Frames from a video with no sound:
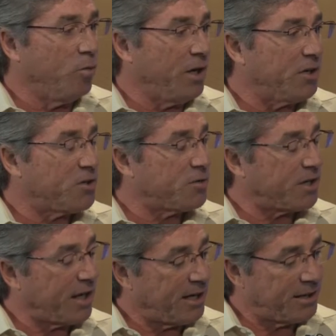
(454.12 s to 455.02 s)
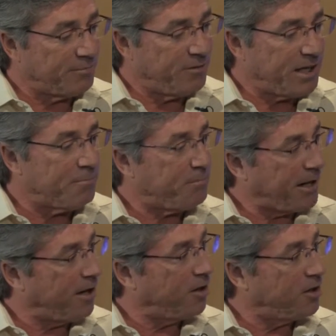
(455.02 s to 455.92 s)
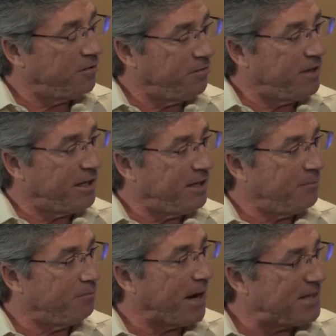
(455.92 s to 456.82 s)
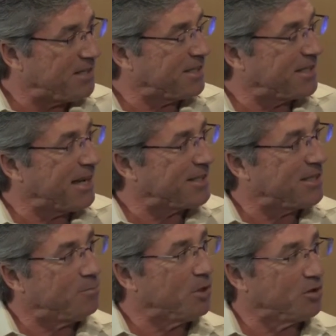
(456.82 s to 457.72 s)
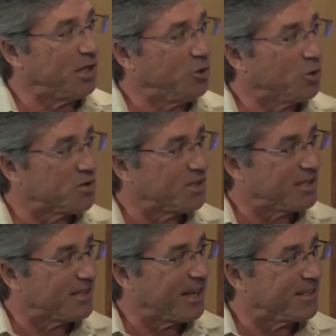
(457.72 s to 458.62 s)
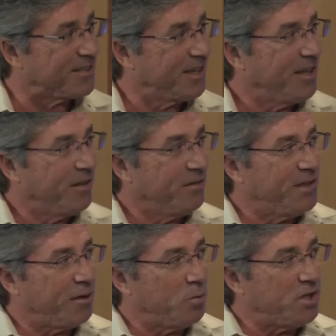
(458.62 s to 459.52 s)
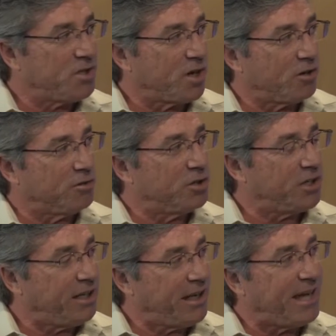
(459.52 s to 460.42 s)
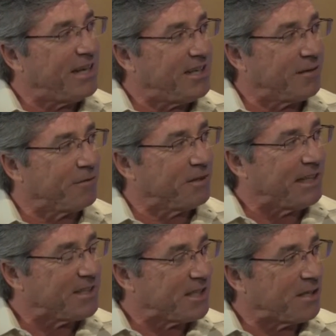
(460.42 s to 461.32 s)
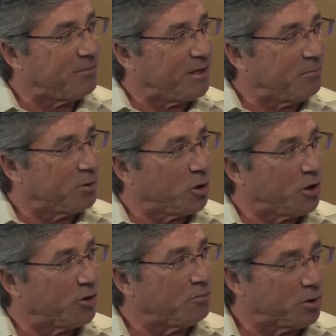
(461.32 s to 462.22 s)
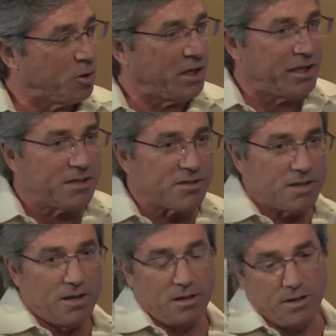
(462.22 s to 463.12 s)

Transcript: when it's imperative that my success is built on your success, then we start looking at it differently. Instead of employer-employee, it's